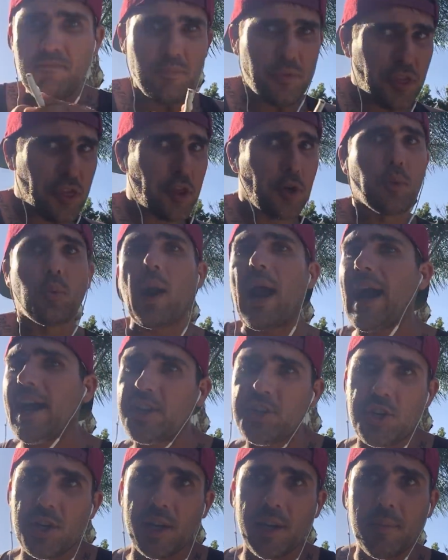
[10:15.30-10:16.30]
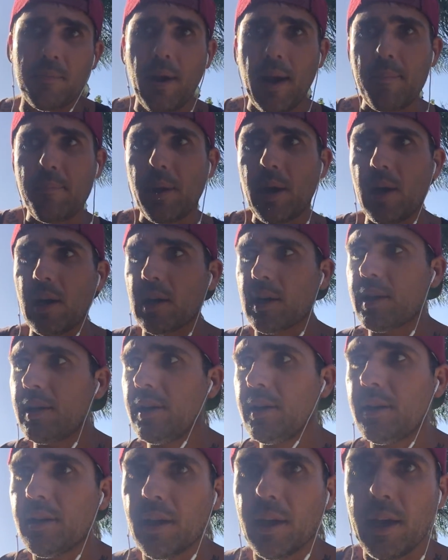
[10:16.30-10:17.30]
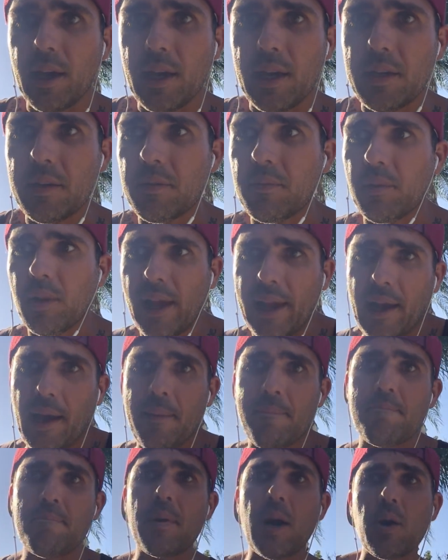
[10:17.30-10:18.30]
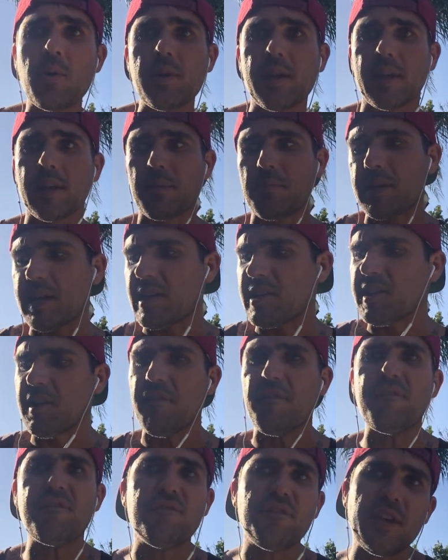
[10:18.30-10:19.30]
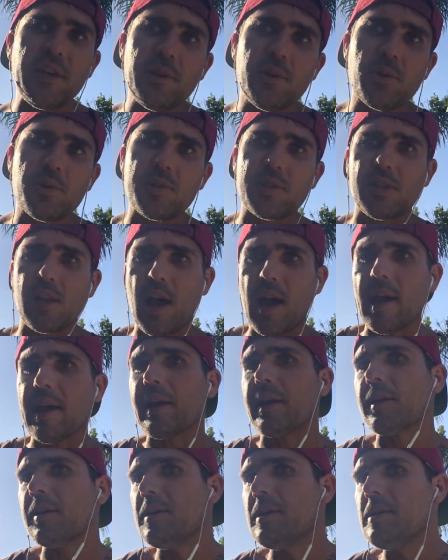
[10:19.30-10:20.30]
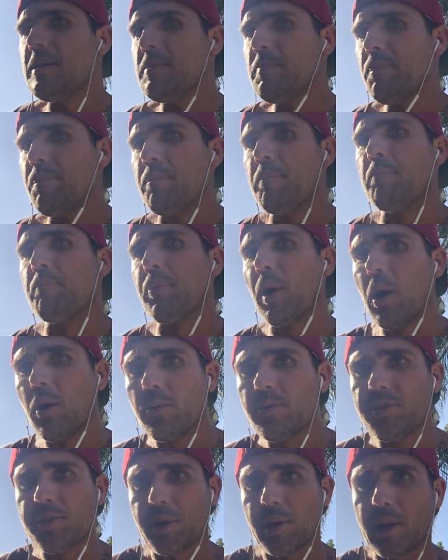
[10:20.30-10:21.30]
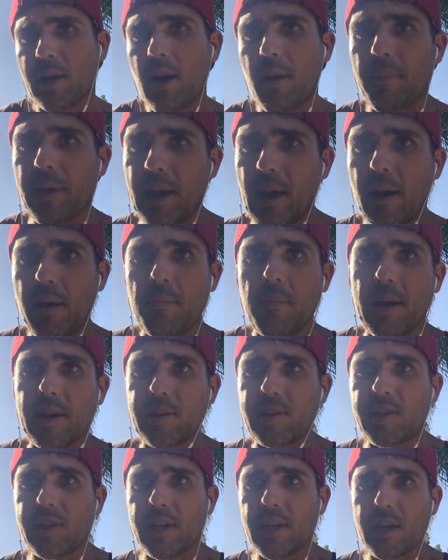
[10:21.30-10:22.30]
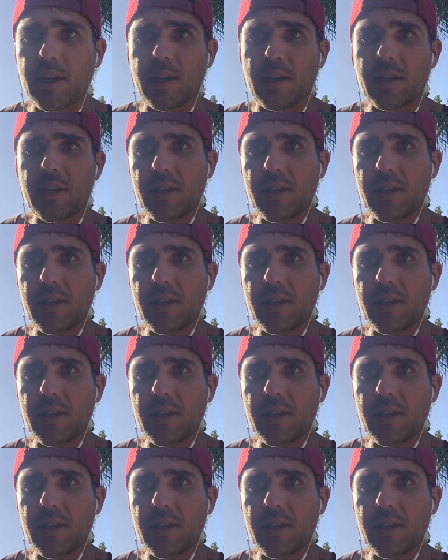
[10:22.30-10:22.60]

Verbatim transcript: thrashing in my bunk, and like I'm moaning because it feels like bones are coming out of my skin.